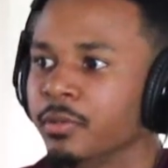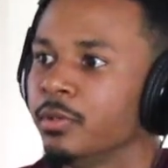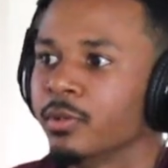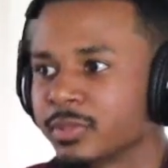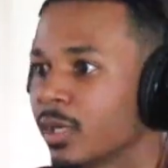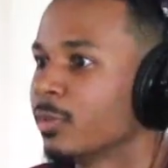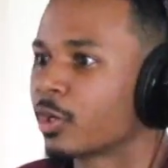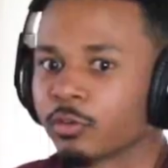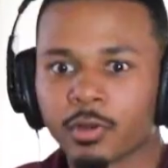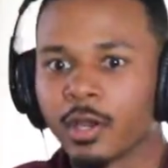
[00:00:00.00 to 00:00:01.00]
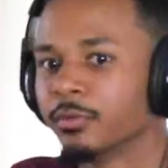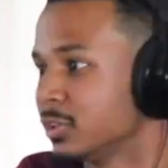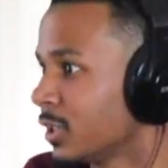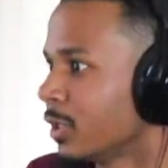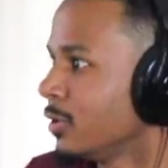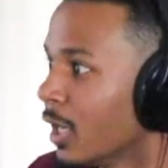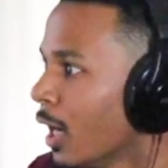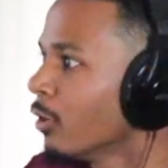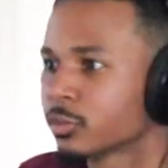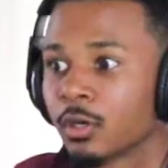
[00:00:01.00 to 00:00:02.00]
You know what I'm saying? I'm looking around just like, yeah,
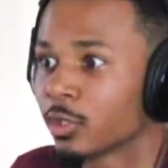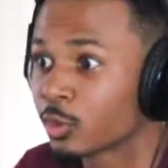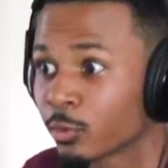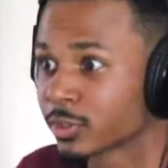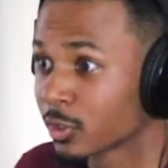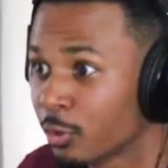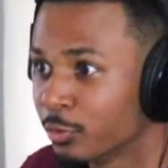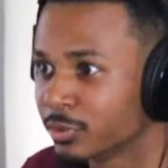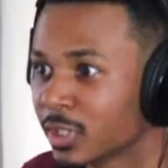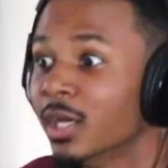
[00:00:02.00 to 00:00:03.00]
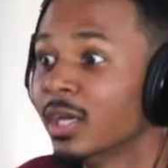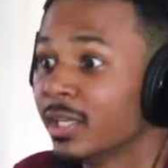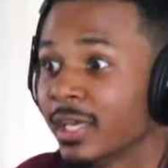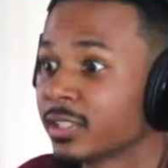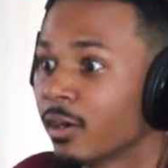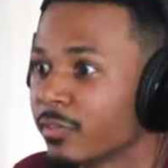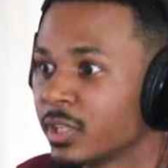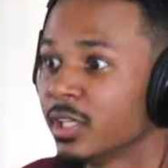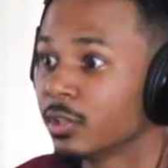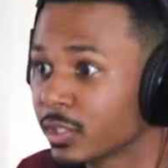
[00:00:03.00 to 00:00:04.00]
house, all the doors closed. Mm-hmm. That's how
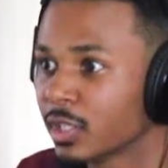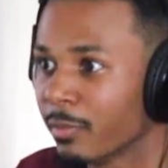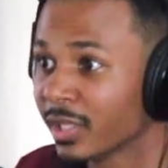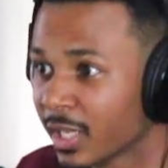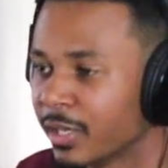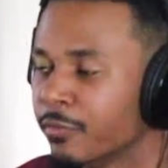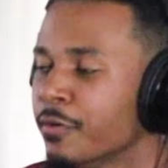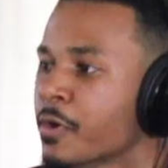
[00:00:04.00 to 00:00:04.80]
everything looked in my life.